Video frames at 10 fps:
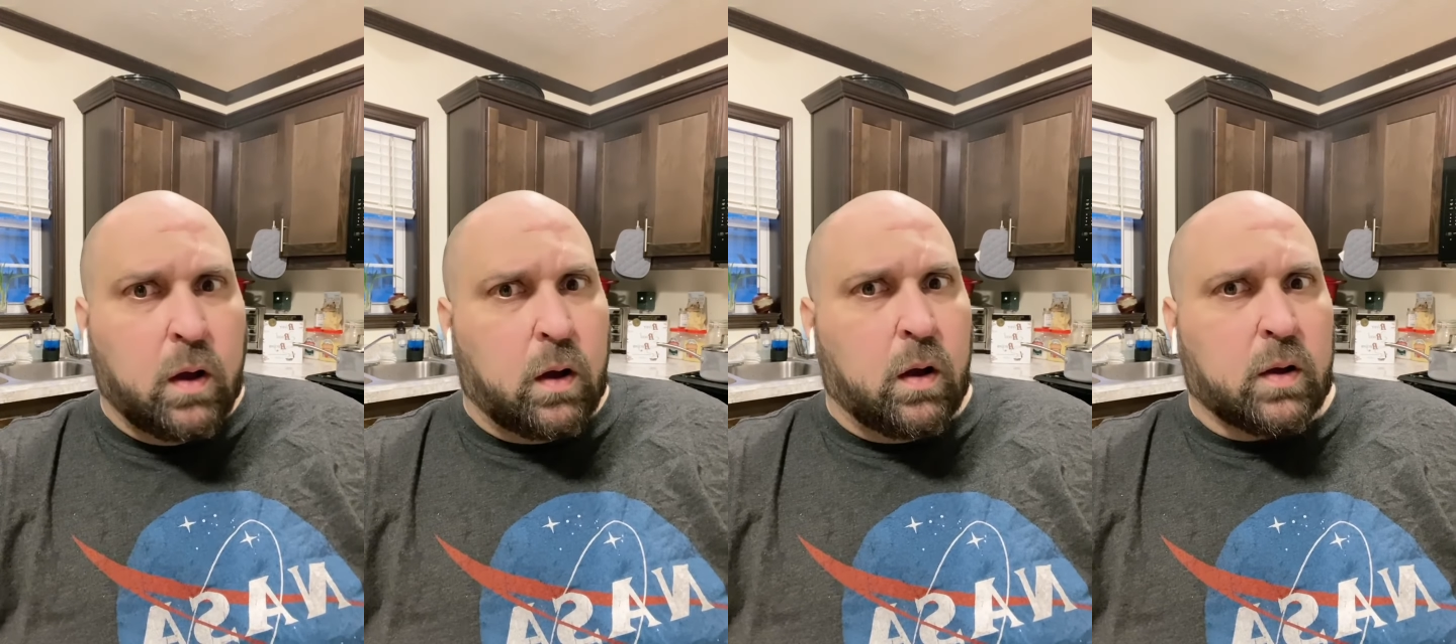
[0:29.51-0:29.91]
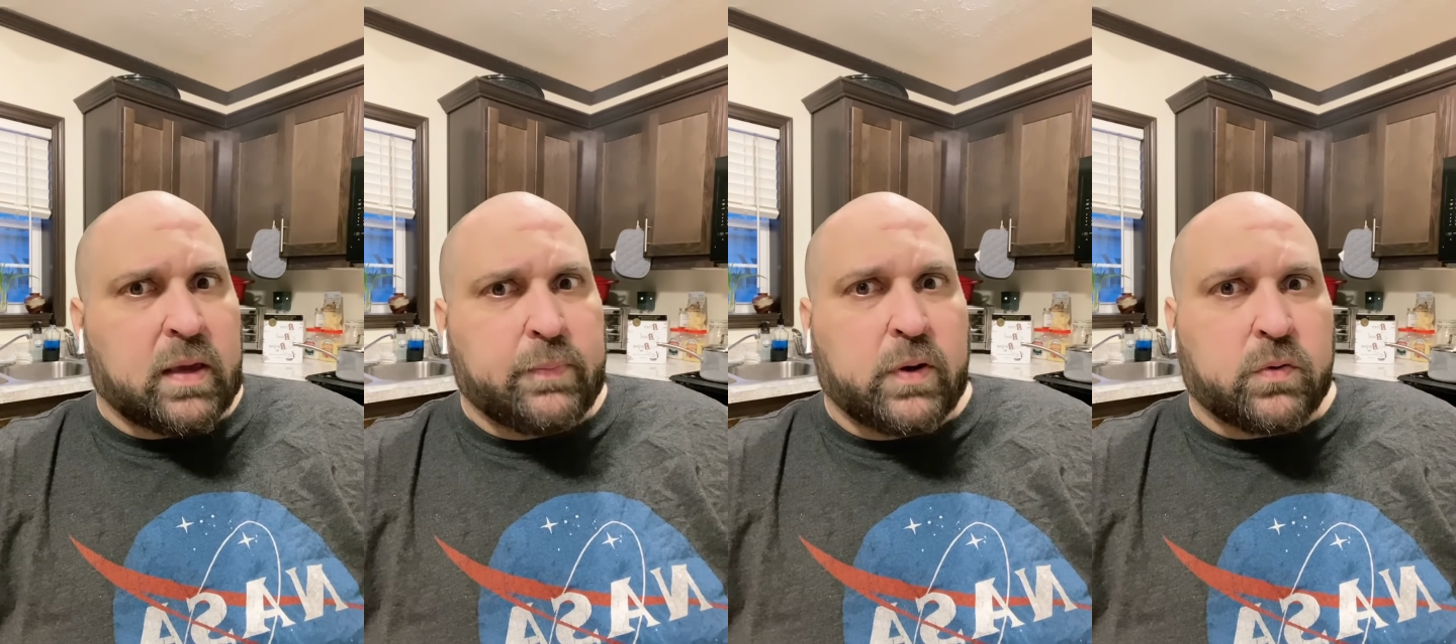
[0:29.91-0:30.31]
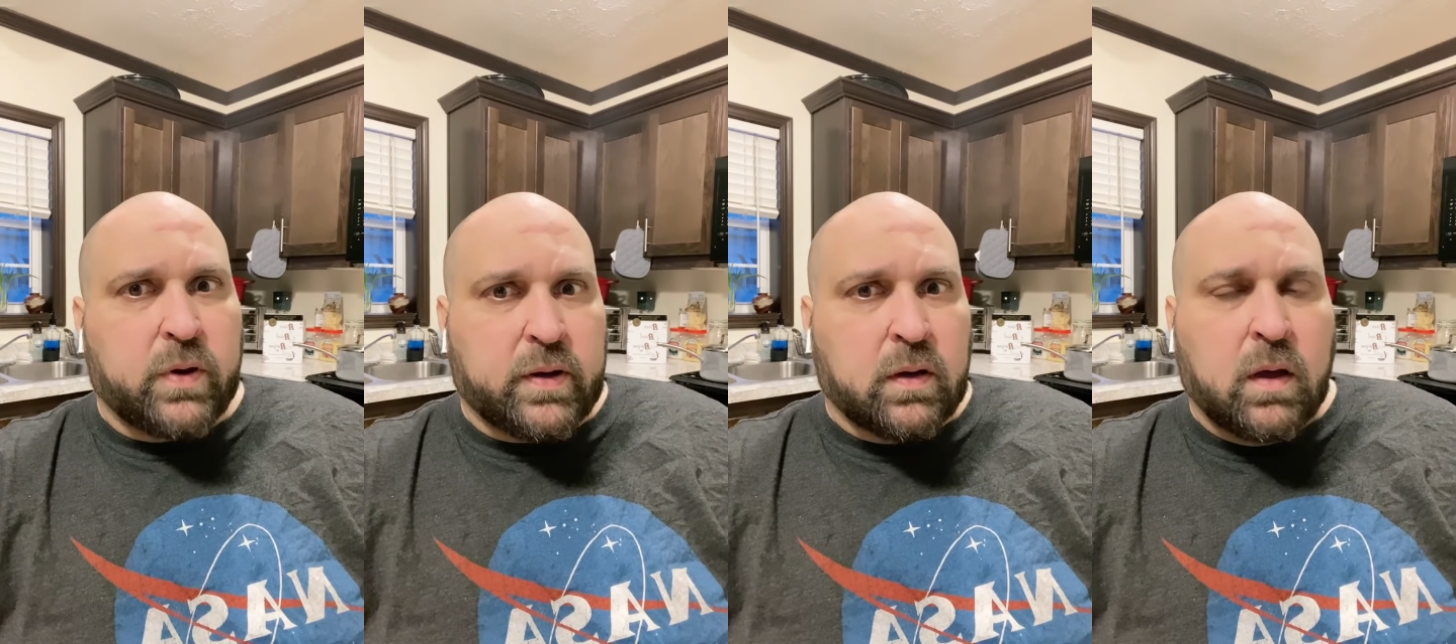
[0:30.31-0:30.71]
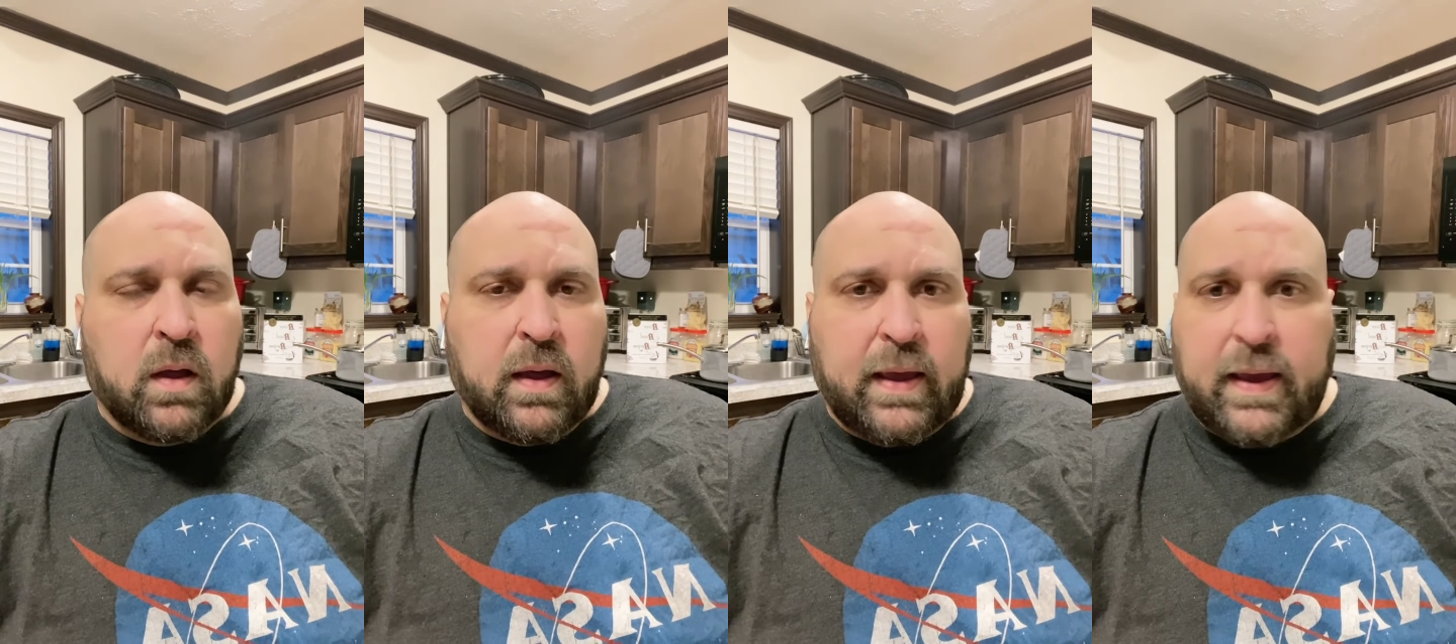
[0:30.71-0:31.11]
Oh, it came out great.
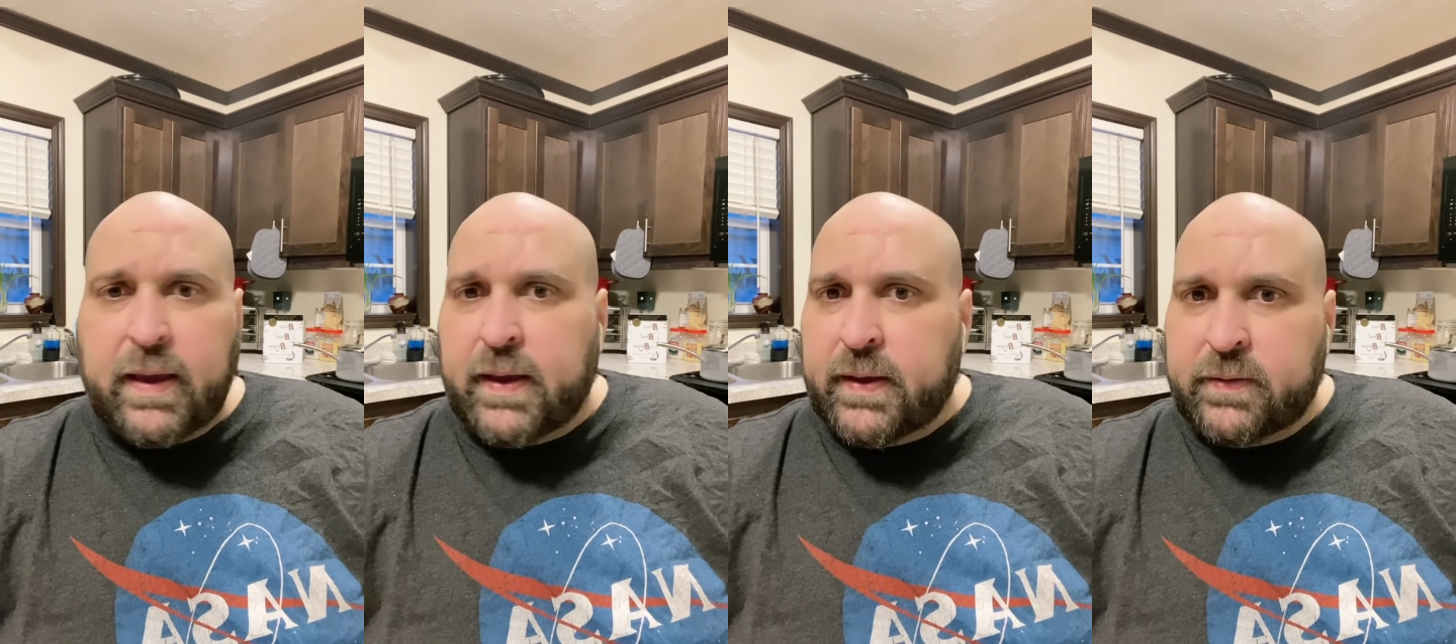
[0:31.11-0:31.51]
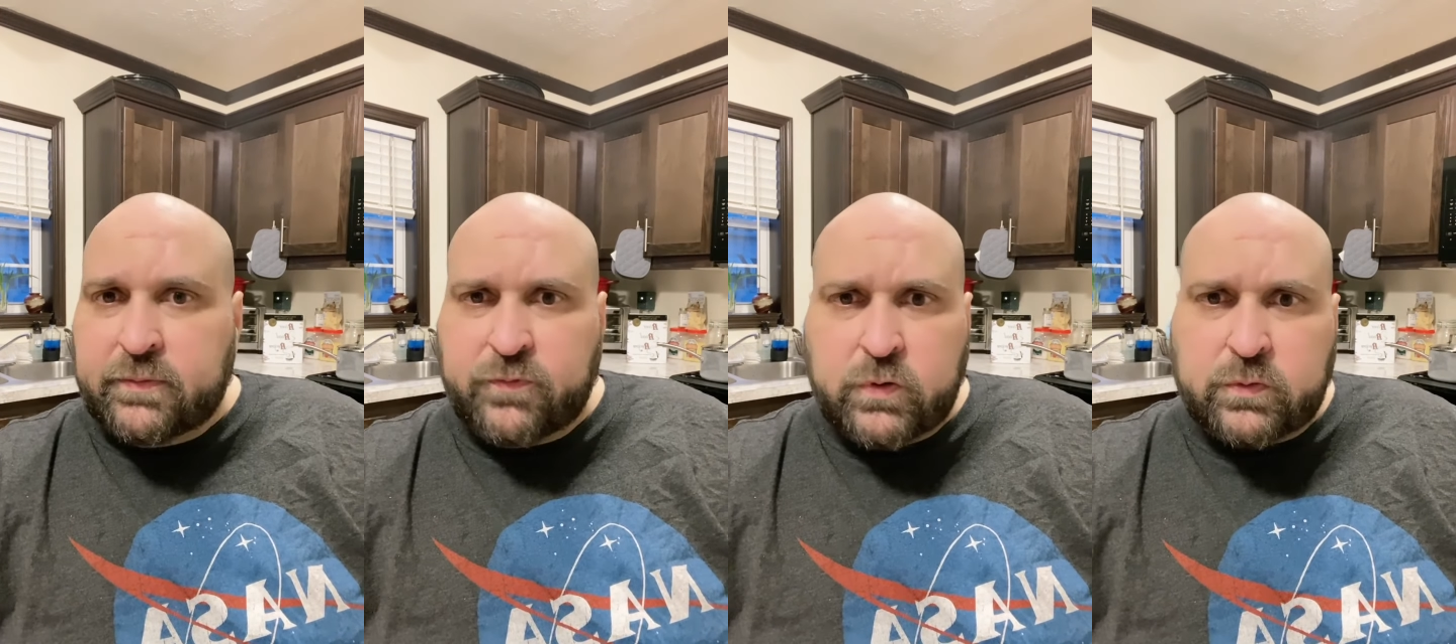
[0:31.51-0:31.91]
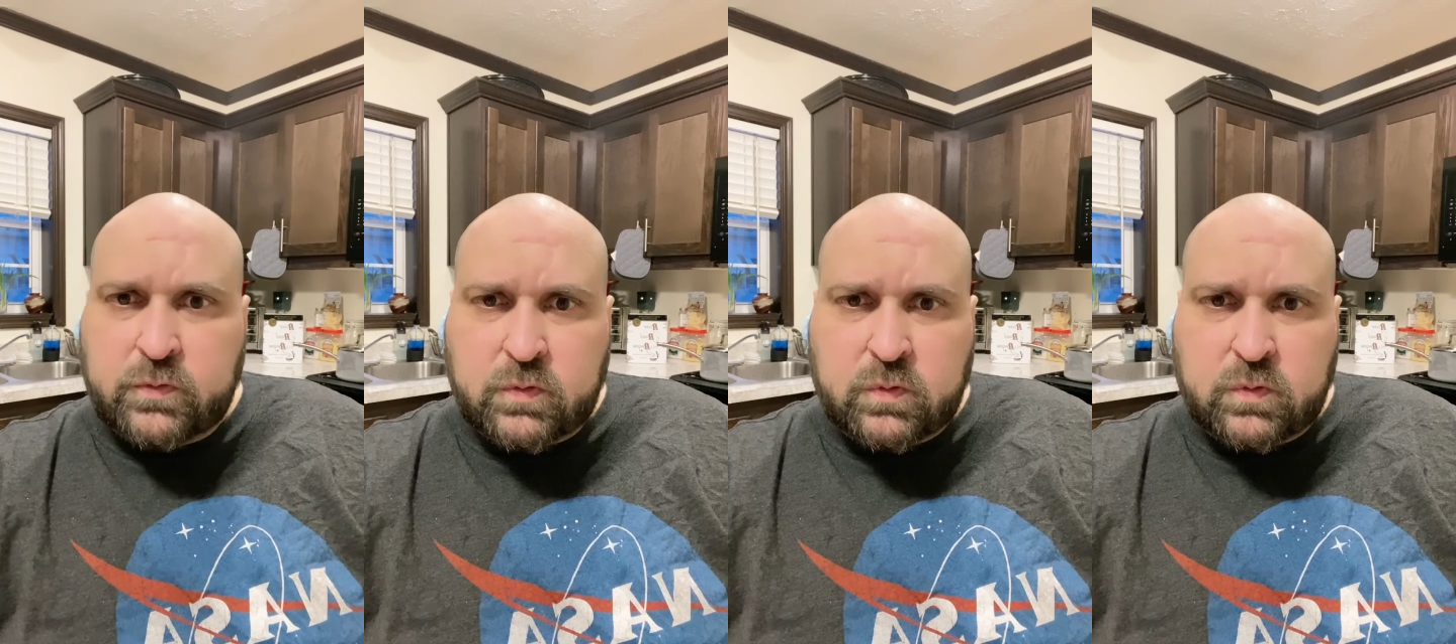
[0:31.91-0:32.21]
And for